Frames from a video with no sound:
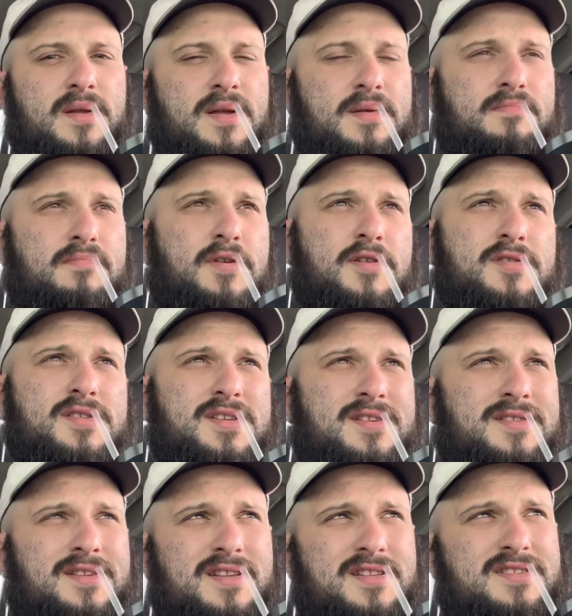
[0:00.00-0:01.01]
In
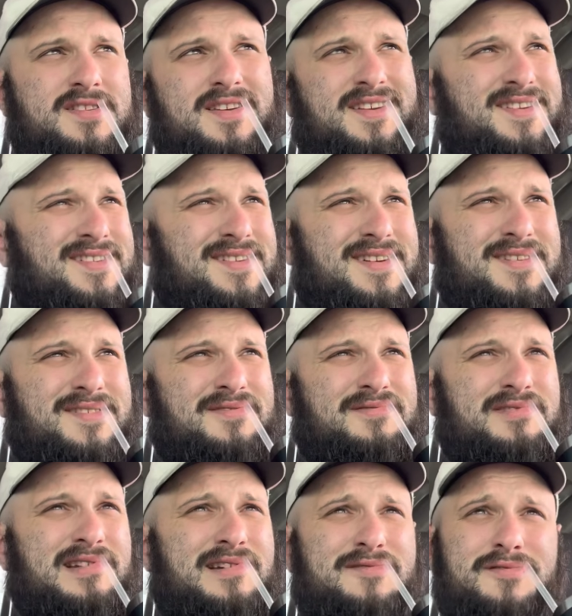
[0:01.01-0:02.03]
person, it's like, I don't
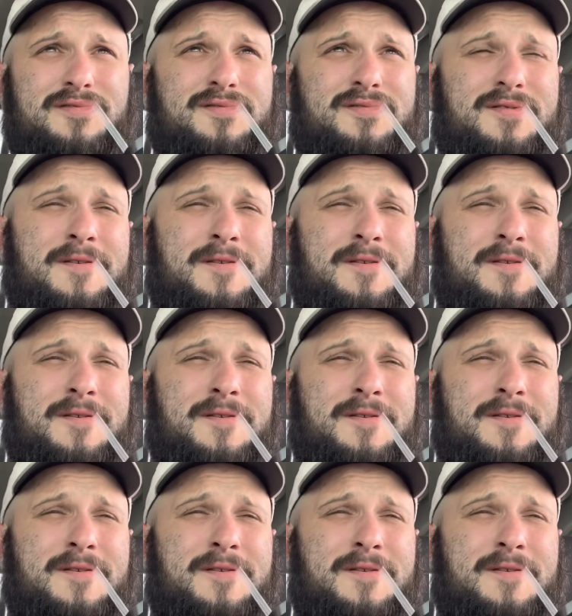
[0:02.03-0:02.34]
know.